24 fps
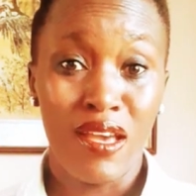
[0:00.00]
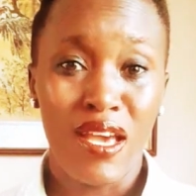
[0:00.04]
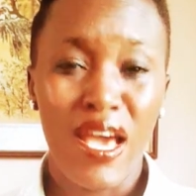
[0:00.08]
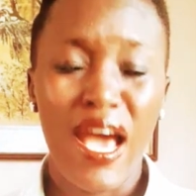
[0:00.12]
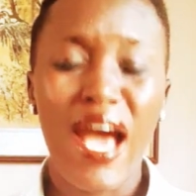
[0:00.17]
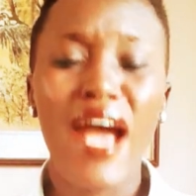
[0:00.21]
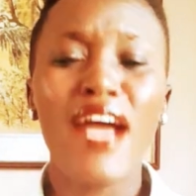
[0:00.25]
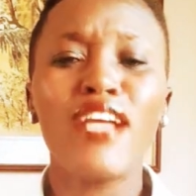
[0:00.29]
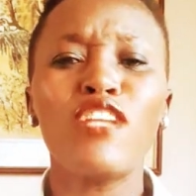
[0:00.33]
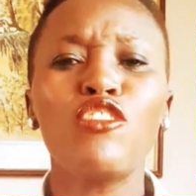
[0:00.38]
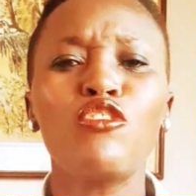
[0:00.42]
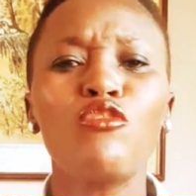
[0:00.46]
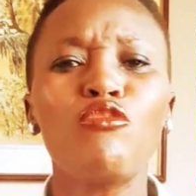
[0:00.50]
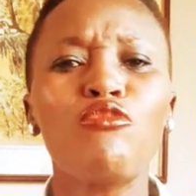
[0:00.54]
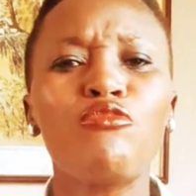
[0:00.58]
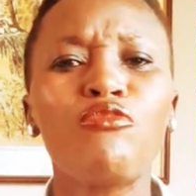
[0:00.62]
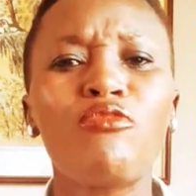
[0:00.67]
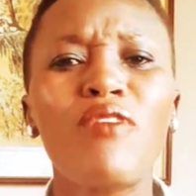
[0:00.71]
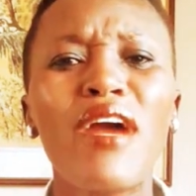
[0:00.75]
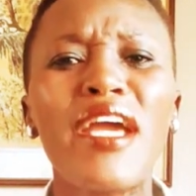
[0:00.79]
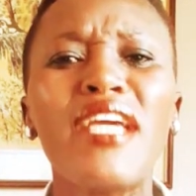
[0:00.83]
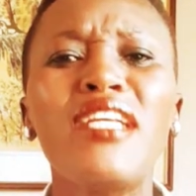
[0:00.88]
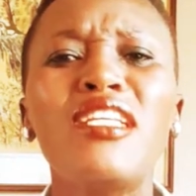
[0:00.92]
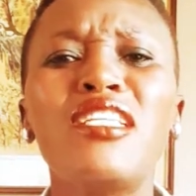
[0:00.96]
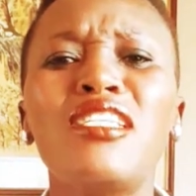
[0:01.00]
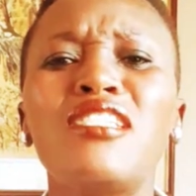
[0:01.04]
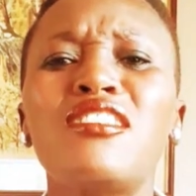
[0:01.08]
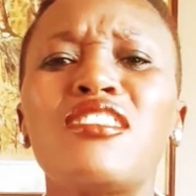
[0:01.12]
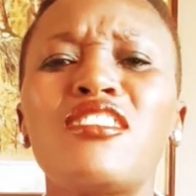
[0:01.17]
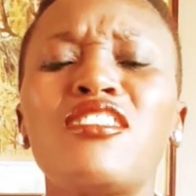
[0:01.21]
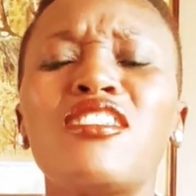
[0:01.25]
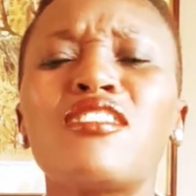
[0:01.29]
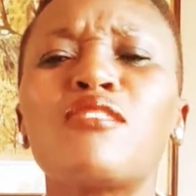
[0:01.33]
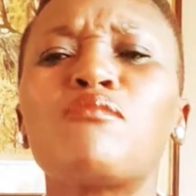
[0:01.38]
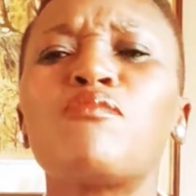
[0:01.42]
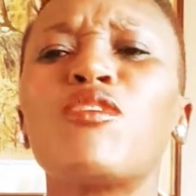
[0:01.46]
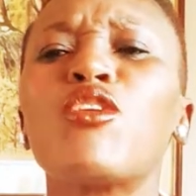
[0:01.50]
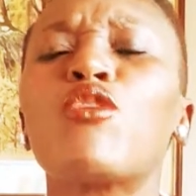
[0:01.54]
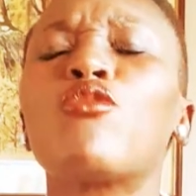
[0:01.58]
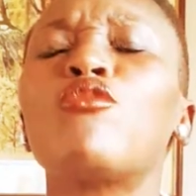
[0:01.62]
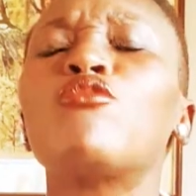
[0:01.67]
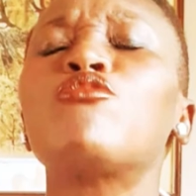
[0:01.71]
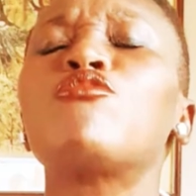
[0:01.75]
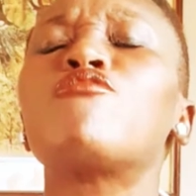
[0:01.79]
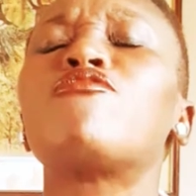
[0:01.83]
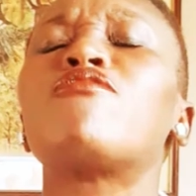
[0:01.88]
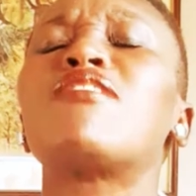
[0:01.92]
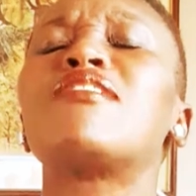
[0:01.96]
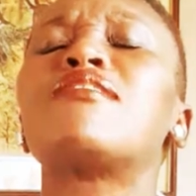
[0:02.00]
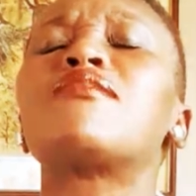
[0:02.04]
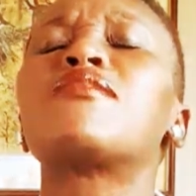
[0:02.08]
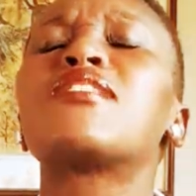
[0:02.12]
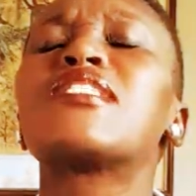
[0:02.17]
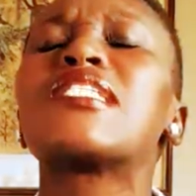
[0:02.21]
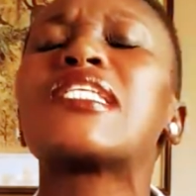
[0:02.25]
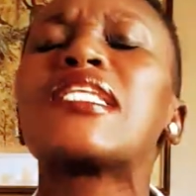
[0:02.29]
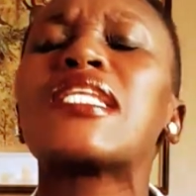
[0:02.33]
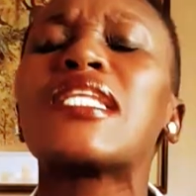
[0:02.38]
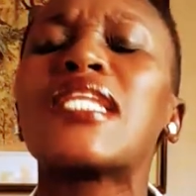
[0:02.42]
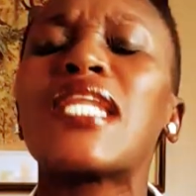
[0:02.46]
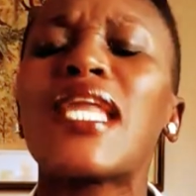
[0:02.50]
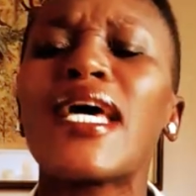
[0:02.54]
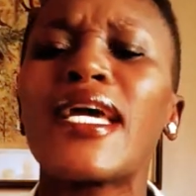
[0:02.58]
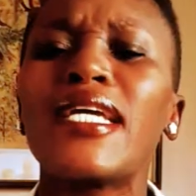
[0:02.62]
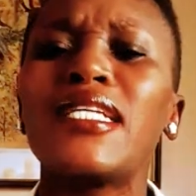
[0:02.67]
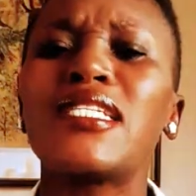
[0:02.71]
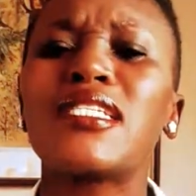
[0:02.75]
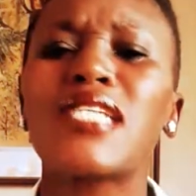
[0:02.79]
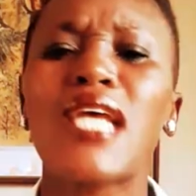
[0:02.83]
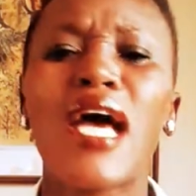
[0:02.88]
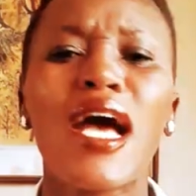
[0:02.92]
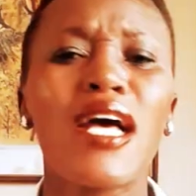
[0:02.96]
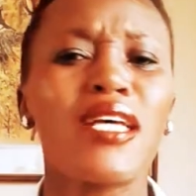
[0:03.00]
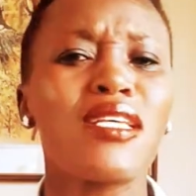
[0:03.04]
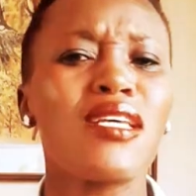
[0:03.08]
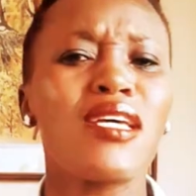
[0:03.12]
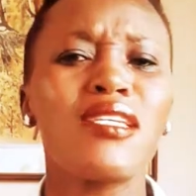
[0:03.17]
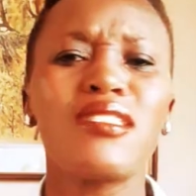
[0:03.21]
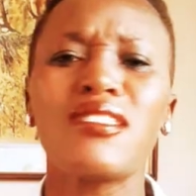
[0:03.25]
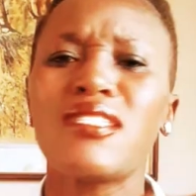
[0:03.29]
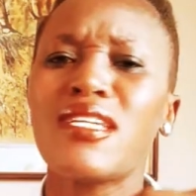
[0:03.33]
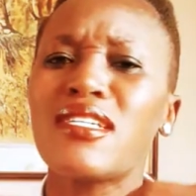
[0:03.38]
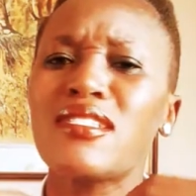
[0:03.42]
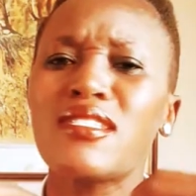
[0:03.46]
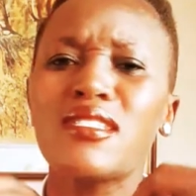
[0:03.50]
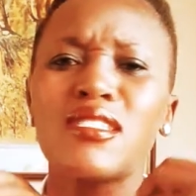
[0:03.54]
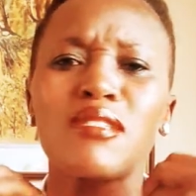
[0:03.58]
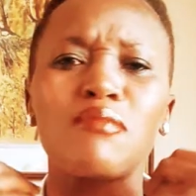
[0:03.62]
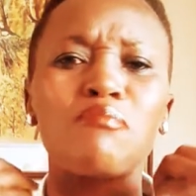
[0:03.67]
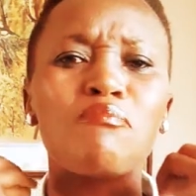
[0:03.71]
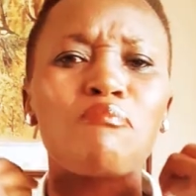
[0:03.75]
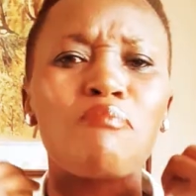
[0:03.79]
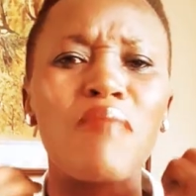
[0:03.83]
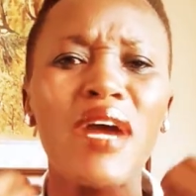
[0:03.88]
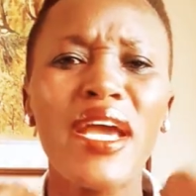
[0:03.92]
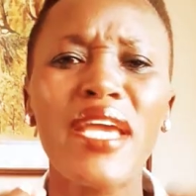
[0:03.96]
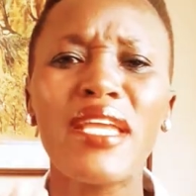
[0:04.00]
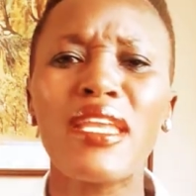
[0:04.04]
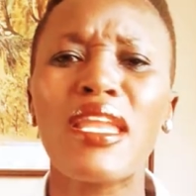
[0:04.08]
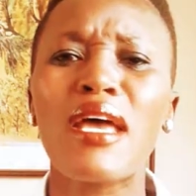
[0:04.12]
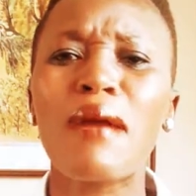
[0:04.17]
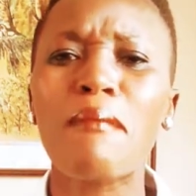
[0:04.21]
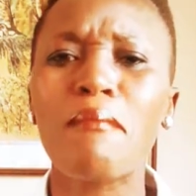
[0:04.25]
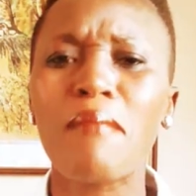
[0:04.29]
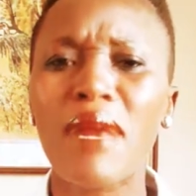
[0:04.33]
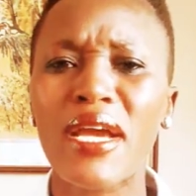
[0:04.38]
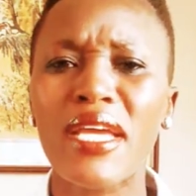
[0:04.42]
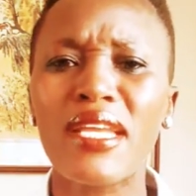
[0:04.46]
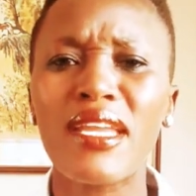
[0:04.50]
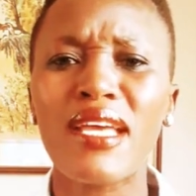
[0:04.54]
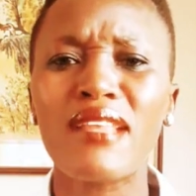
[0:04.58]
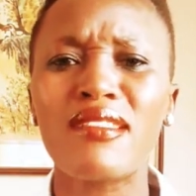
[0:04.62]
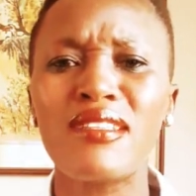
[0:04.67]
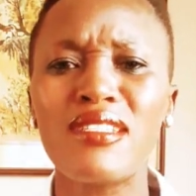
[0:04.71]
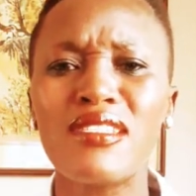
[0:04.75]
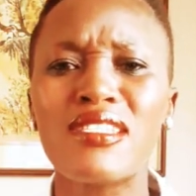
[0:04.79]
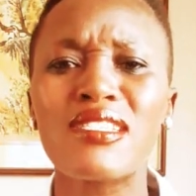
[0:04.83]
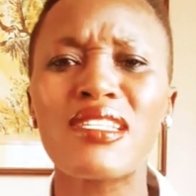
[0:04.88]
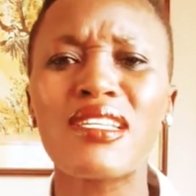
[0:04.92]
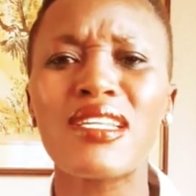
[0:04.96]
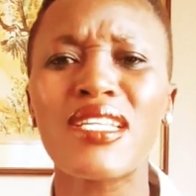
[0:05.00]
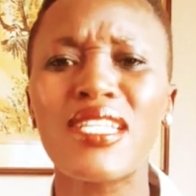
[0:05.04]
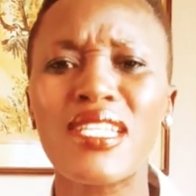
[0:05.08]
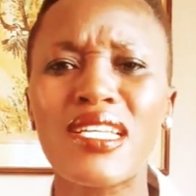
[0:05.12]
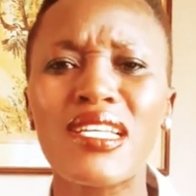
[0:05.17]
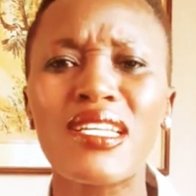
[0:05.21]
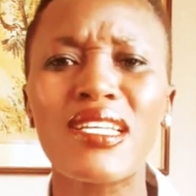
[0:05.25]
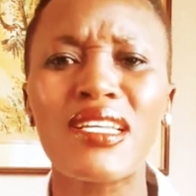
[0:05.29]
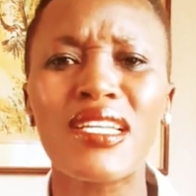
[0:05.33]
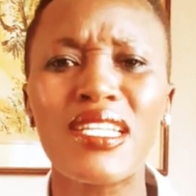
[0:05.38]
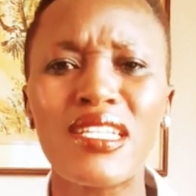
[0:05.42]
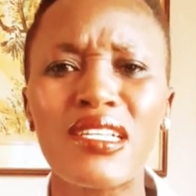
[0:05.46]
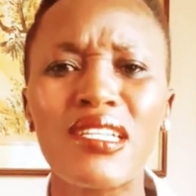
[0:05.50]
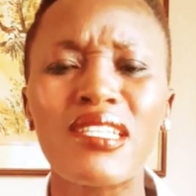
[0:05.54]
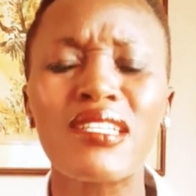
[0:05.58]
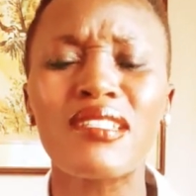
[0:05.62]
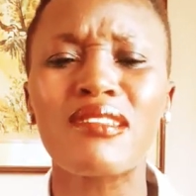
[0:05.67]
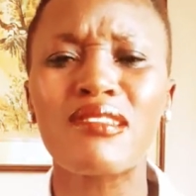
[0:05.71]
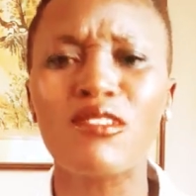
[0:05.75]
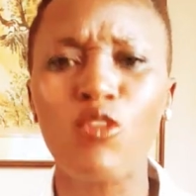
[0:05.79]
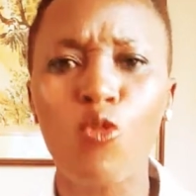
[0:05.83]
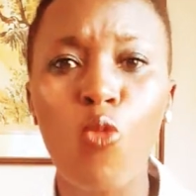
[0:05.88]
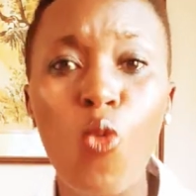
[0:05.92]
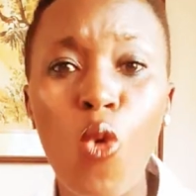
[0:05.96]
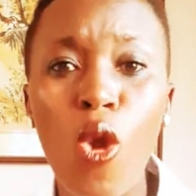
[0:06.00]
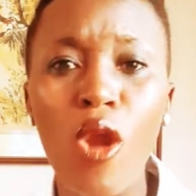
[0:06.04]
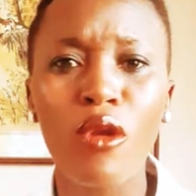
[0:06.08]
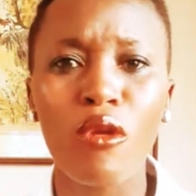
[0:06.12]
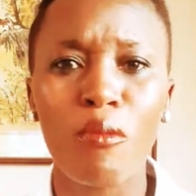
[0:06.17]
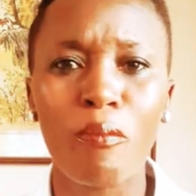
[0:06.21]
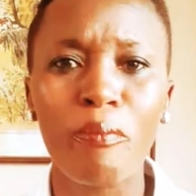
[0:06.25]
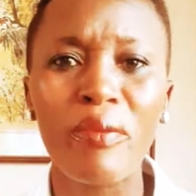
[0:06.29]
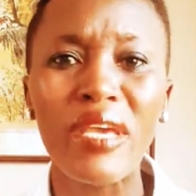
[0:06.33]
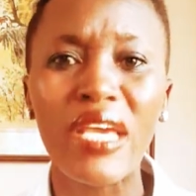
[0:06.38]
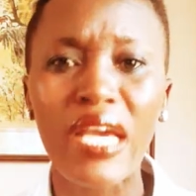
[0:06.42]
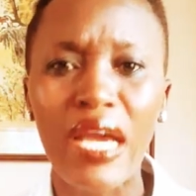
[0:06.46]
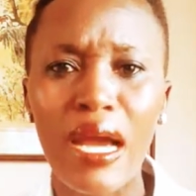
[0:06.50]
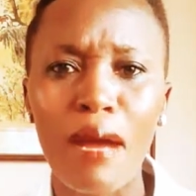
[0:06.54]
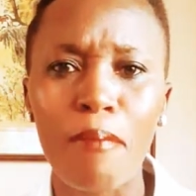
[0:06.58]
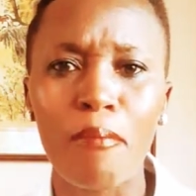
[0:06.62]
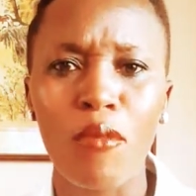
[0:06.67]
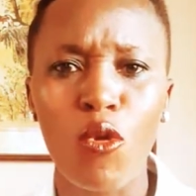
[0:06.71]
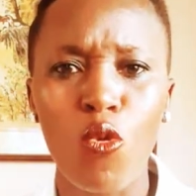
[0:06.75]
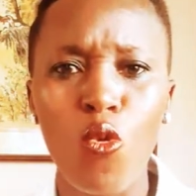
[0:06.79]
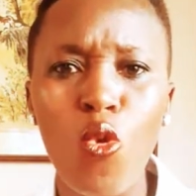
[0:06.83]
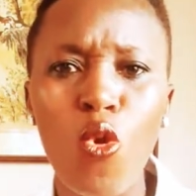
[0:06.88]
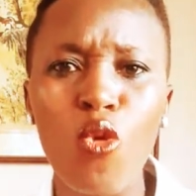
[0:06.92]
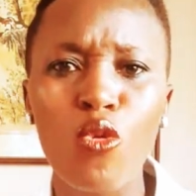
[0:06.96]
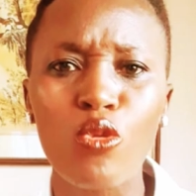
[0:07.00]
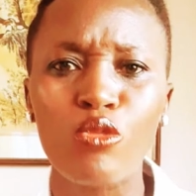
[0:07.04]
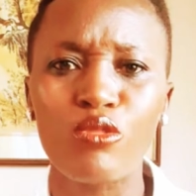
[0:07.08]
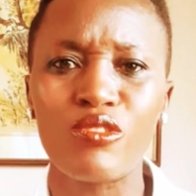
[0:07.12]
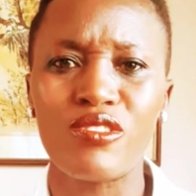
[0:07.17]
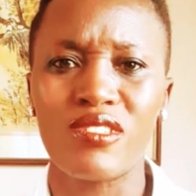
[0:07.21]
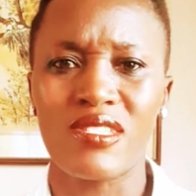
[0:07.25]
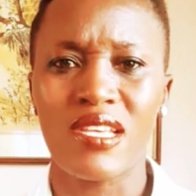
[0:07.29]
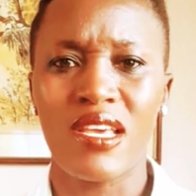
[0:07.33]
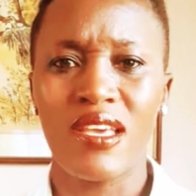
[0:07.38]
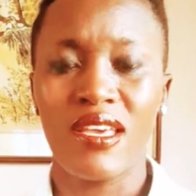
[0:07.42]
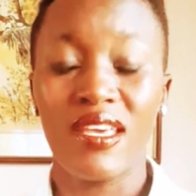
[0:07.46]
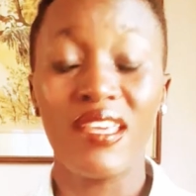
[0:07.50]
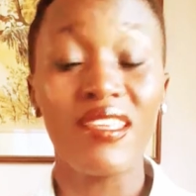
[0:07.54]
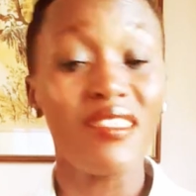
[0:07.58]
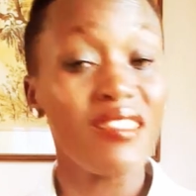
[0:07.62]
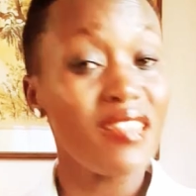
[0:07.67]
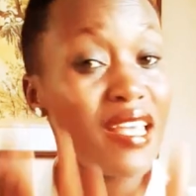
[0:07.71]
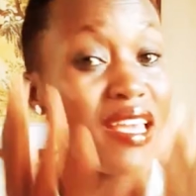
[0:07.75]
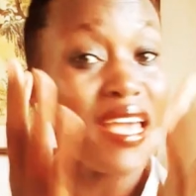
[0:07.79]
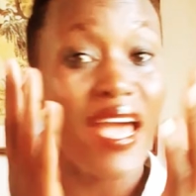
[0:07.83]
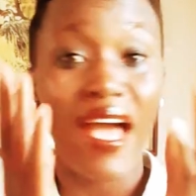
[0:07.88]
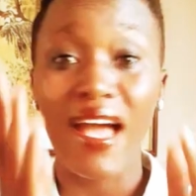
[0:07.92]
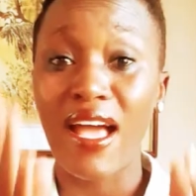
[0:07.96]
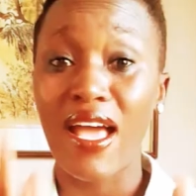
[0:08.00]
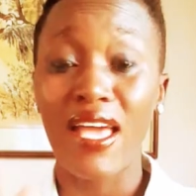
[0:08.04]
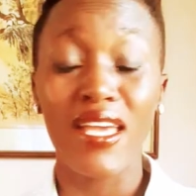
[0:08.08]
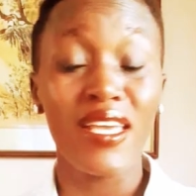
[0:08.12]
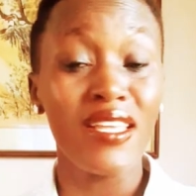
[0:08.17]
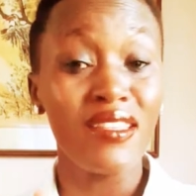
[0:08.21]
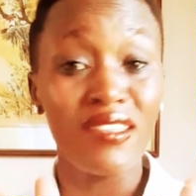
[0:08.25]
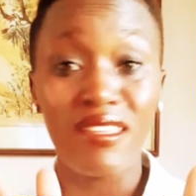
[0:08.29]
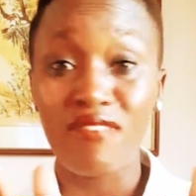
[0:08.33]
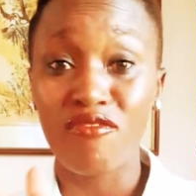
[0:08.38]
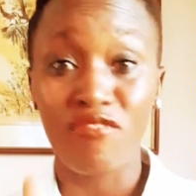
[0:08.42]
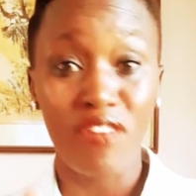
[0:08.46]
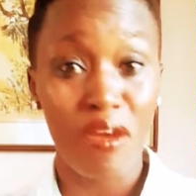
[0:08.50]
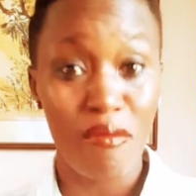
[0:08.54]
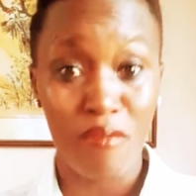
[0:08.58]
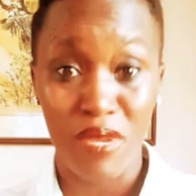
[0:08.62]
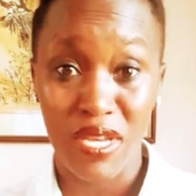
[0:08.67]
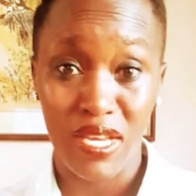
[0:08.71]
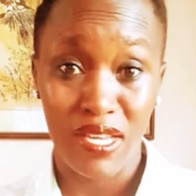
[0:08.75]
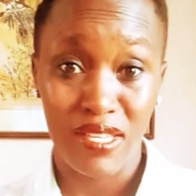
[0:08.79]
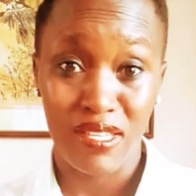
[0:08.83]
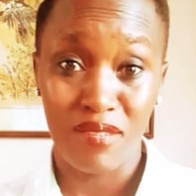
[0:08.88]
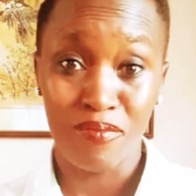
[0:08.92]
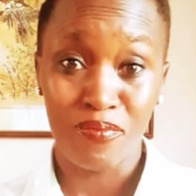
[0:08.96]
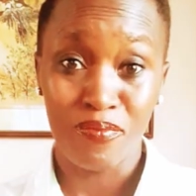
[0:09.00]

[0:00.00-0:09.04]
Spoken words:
And you find it's just because of a slight, just minor, this little quarrel, pick up quarrels in the family.